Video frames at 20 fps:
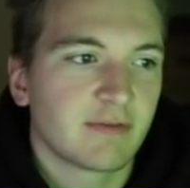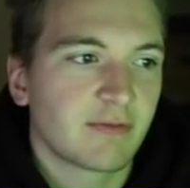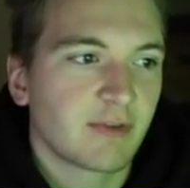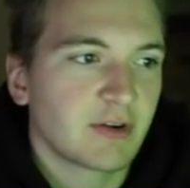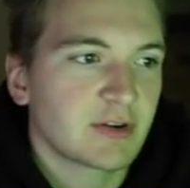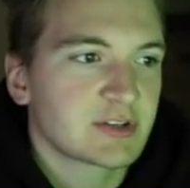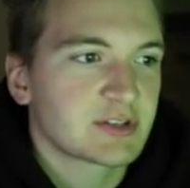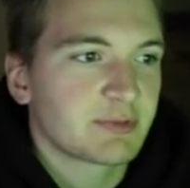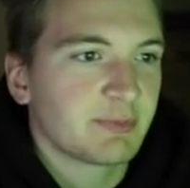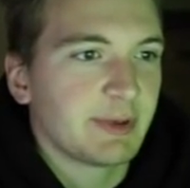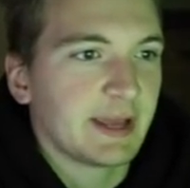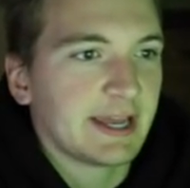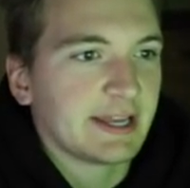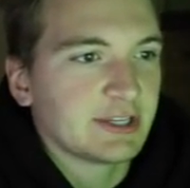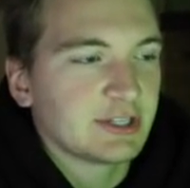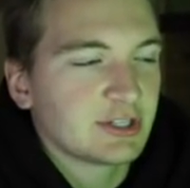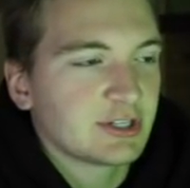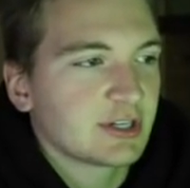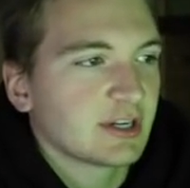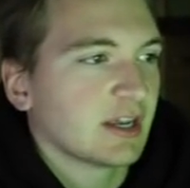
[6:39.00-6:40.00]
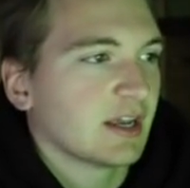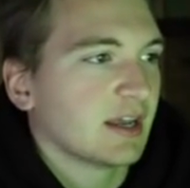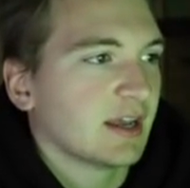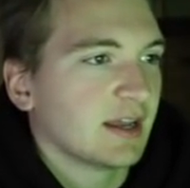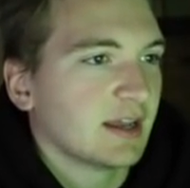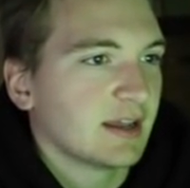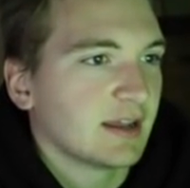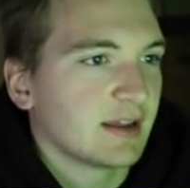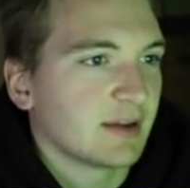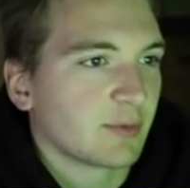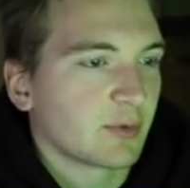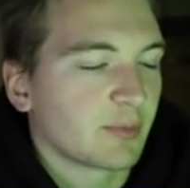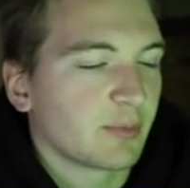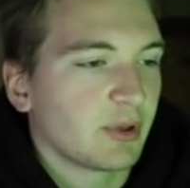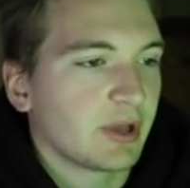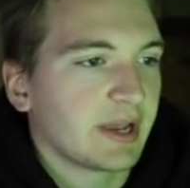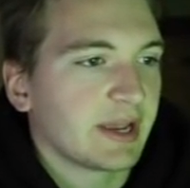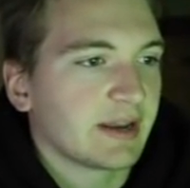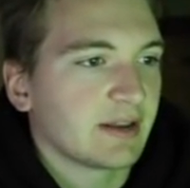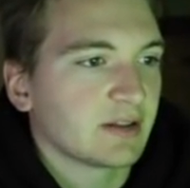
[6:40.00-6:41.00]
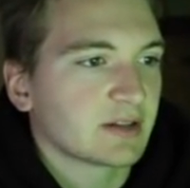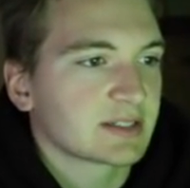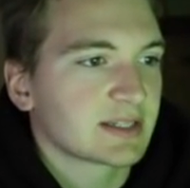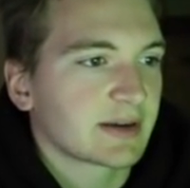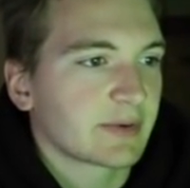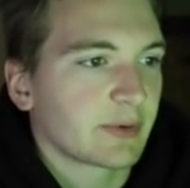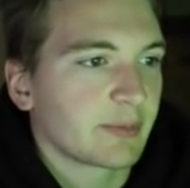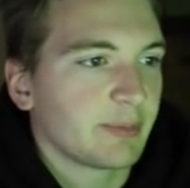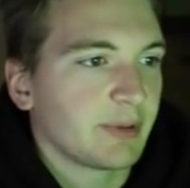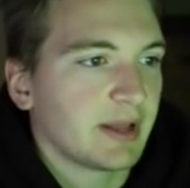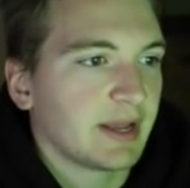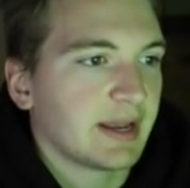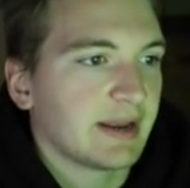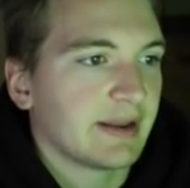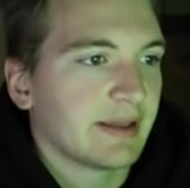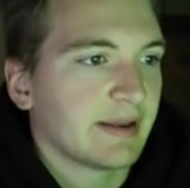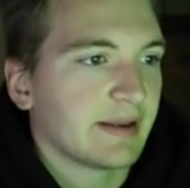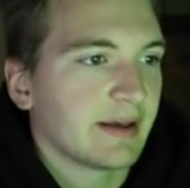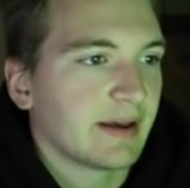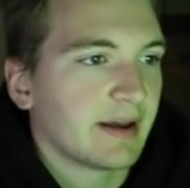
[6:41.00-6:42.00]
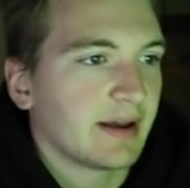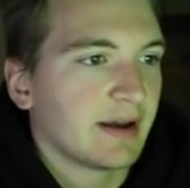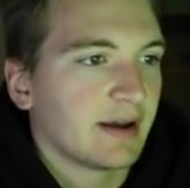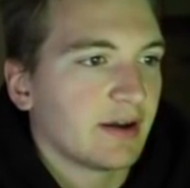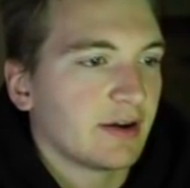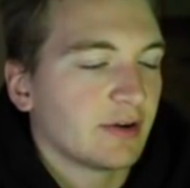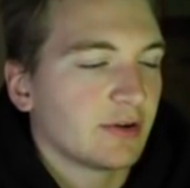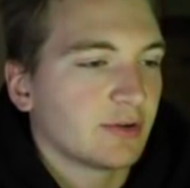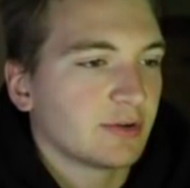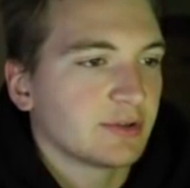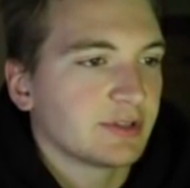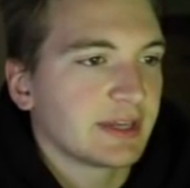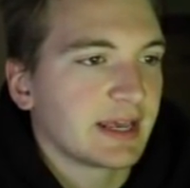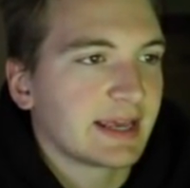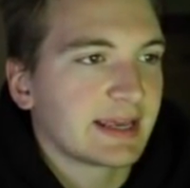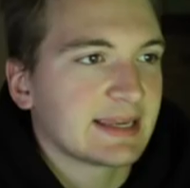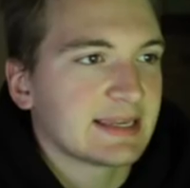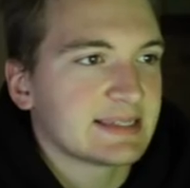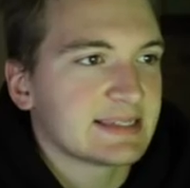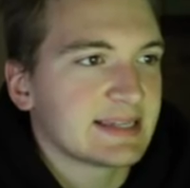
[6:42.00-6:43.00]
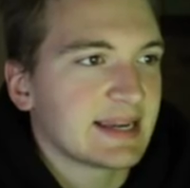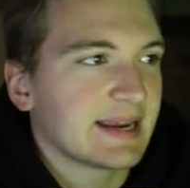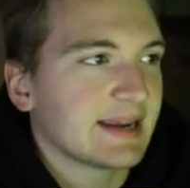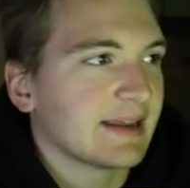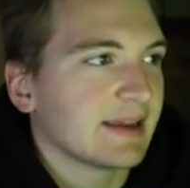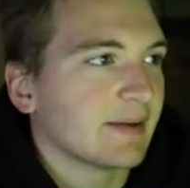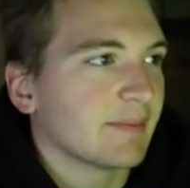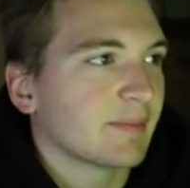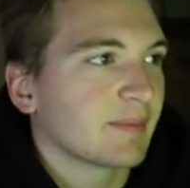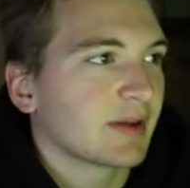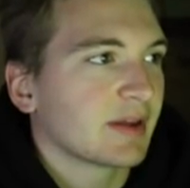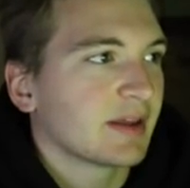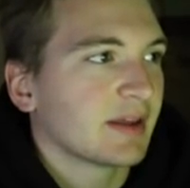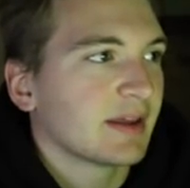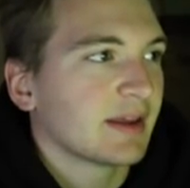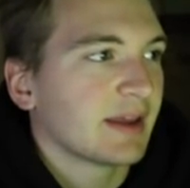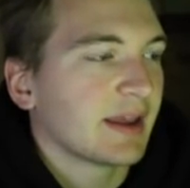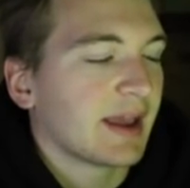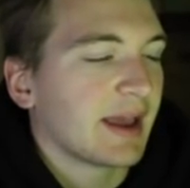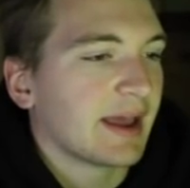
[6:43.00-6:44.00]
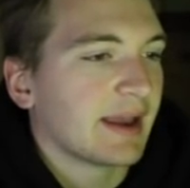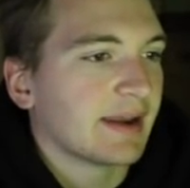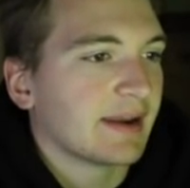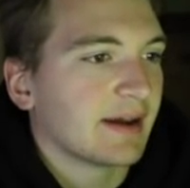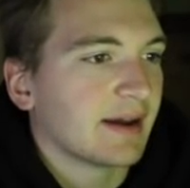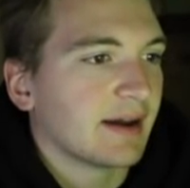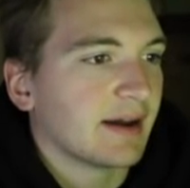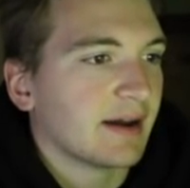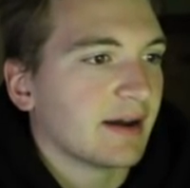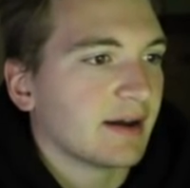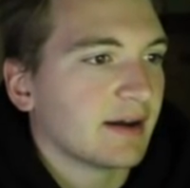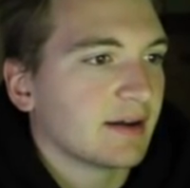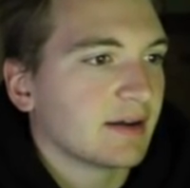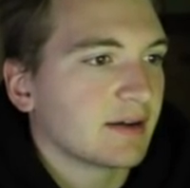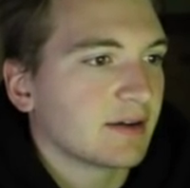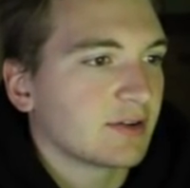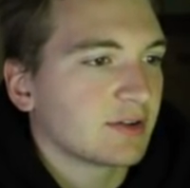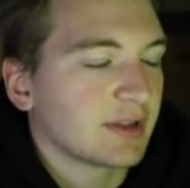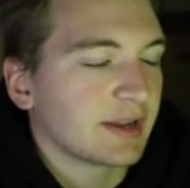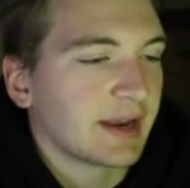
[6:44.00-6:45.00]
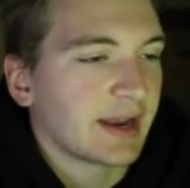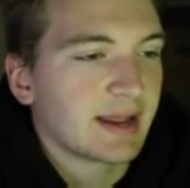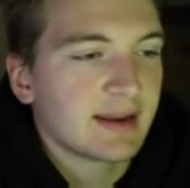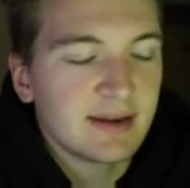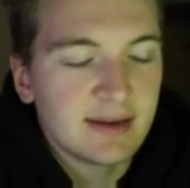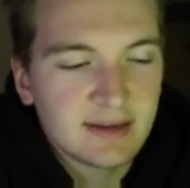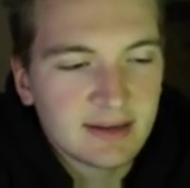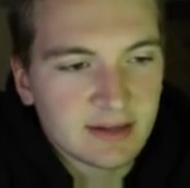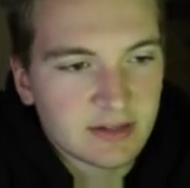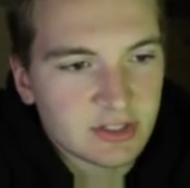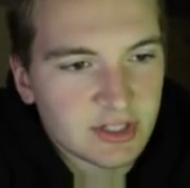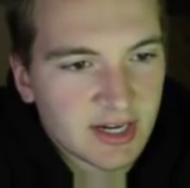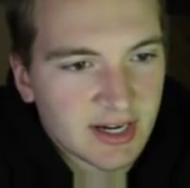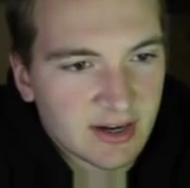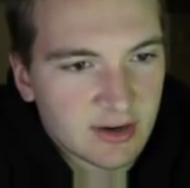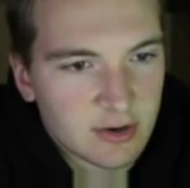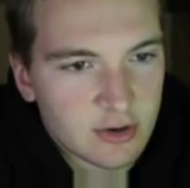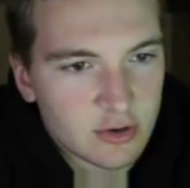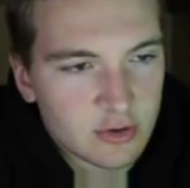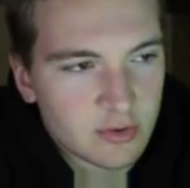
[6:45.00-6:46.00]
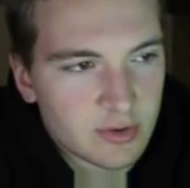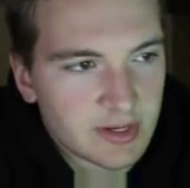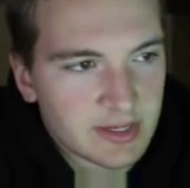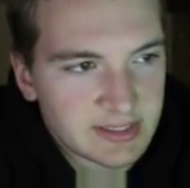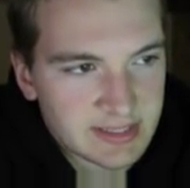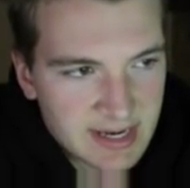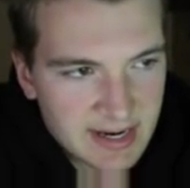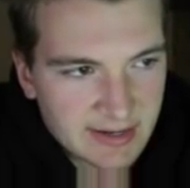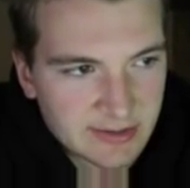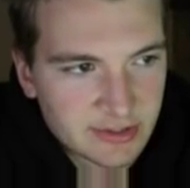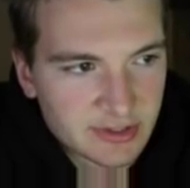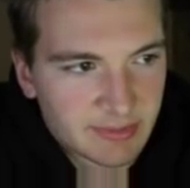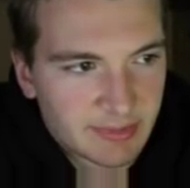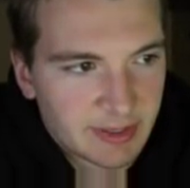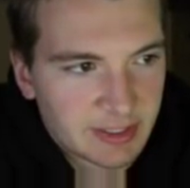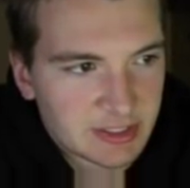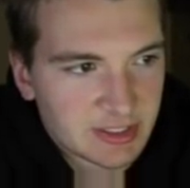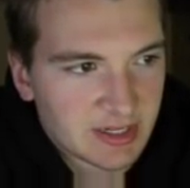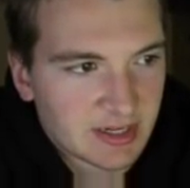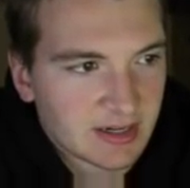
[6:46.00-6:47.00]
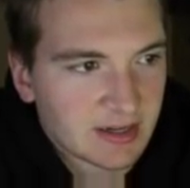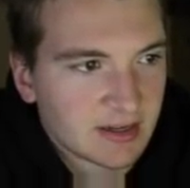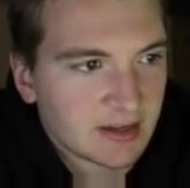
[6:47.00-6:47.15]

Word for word: First pitch, we're playing, looks like we're playing in uh, old Yankee Stadium. And uh, hold on, I need to check who is actually pitching.